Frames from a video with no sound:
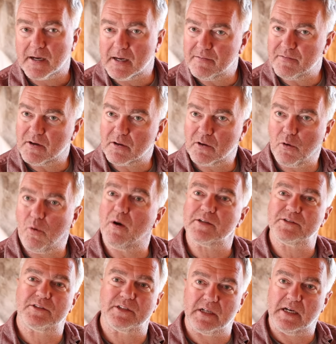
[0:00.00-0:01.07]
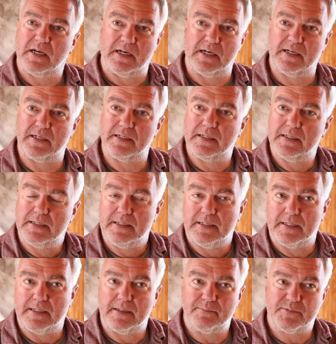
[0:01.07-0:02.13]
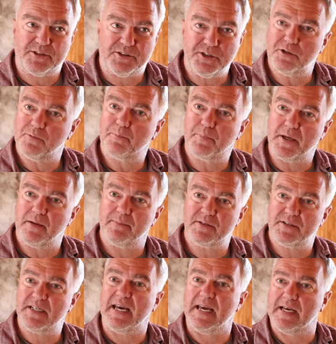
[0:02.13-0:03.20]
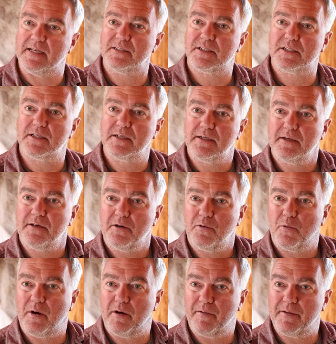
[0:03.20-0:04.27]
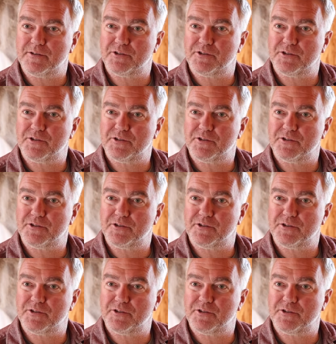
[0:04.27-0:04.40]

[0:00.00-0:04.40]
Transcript: kind of a Quonset hut, steel beamed tent, where